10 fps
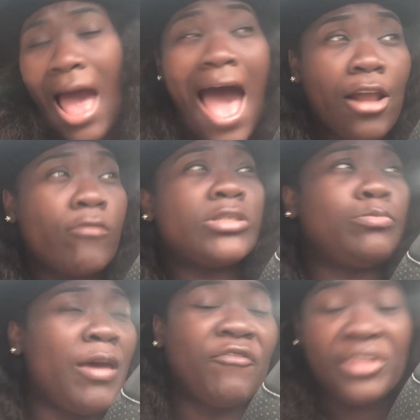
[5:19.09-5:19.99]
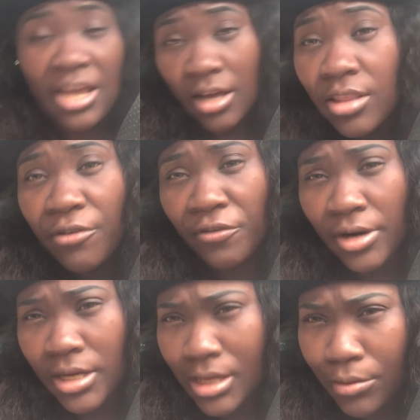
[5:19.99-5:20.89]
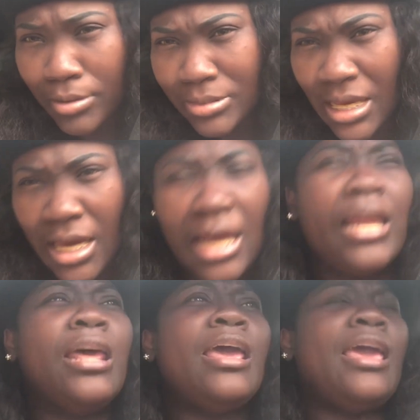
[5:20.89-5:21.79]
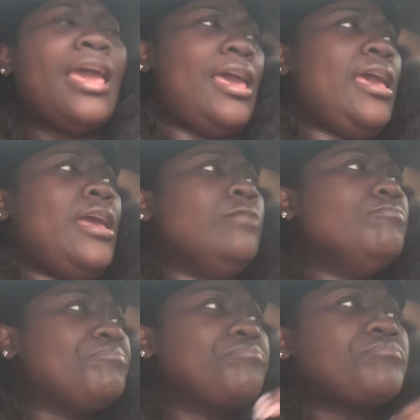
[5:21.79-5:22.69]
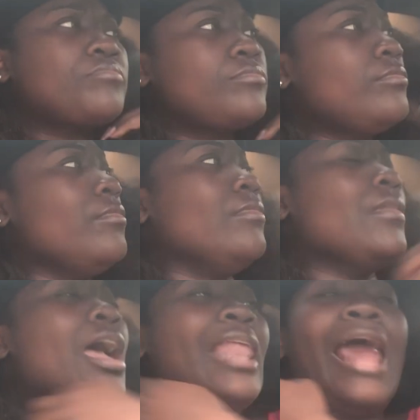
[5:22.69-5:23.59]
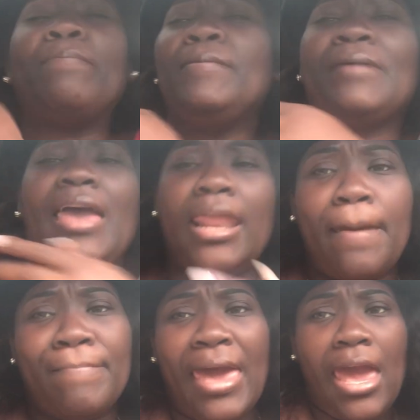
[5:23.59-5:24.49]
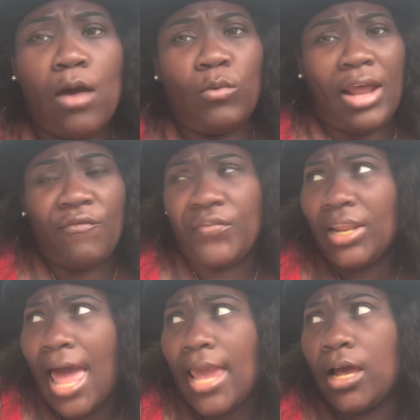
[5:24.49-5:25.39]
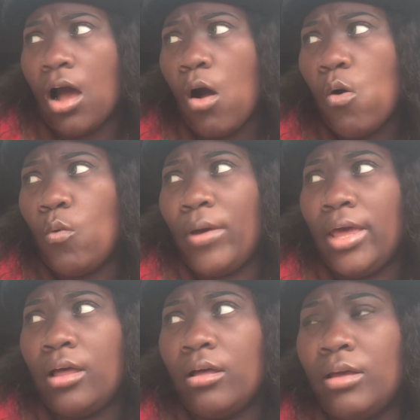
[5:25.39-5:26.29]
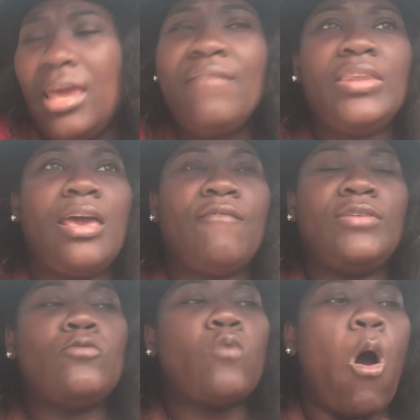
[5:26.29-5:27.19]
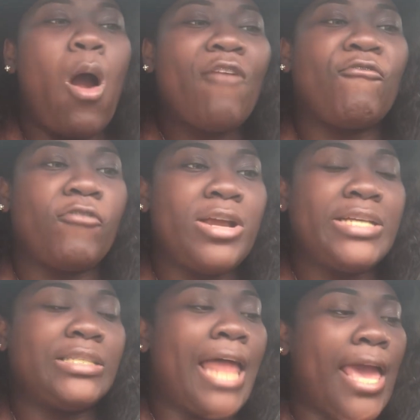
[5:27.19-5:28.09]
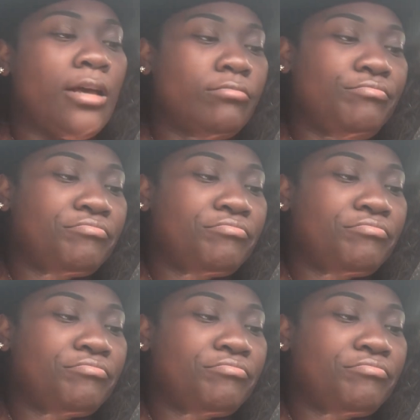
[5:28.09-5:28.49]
out of respect for that other friend. You get what I'm saying? And a lot of people have it bad where they feel like, oh, well, even if you are friends, like,